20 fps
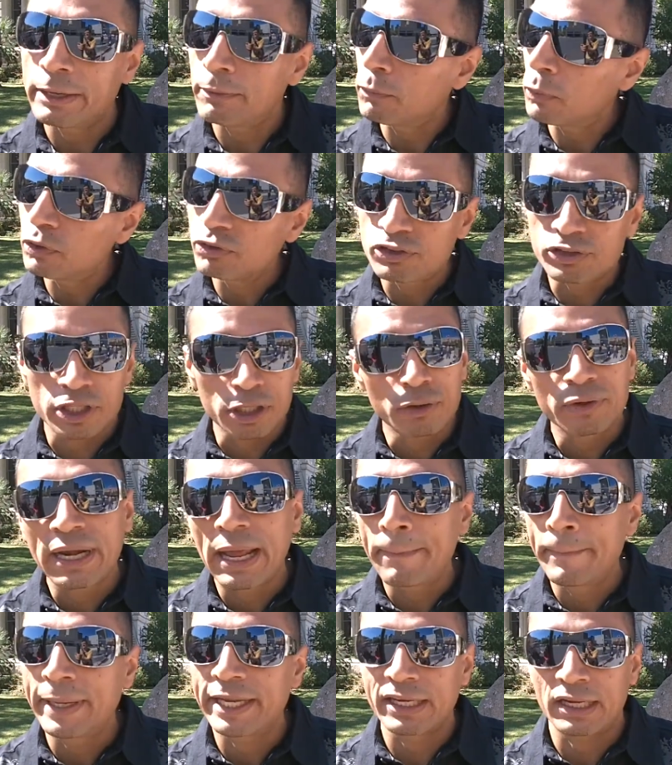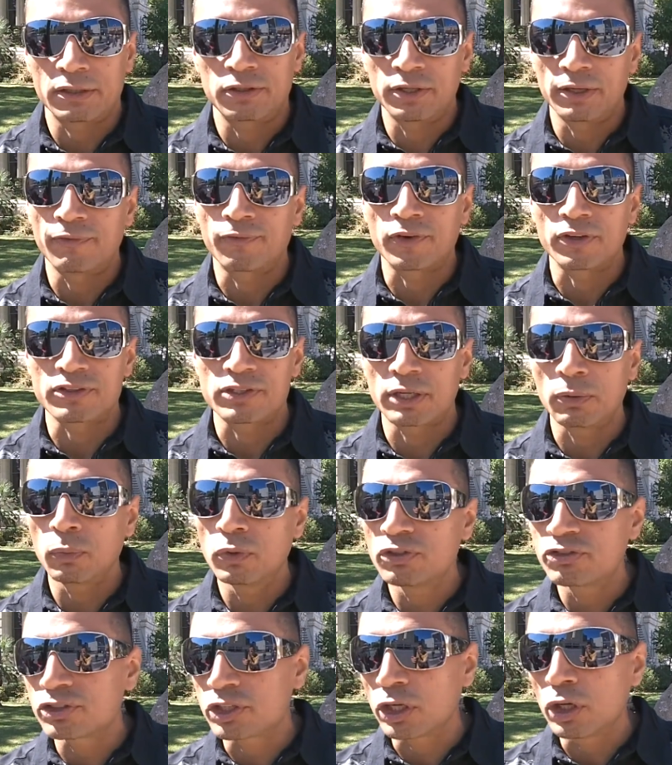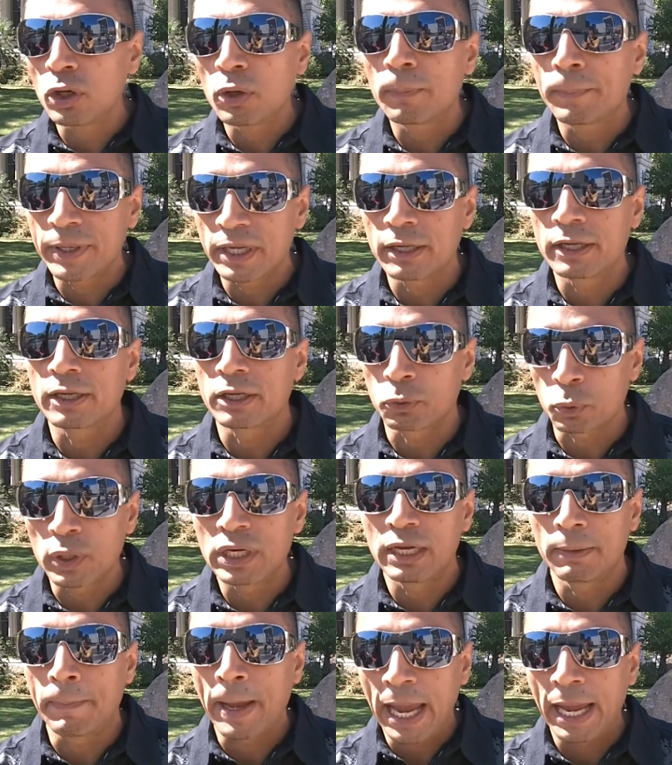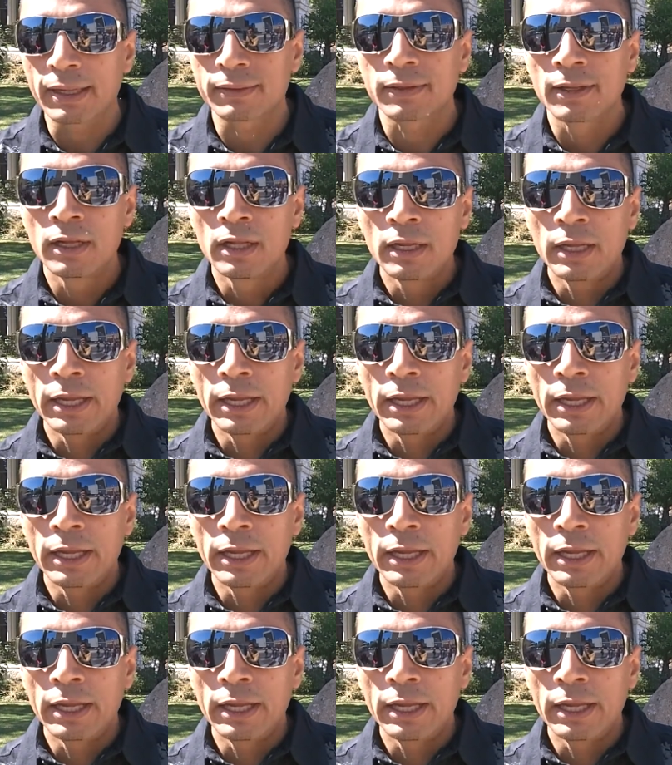It will still not make a difference. It will still be really bad.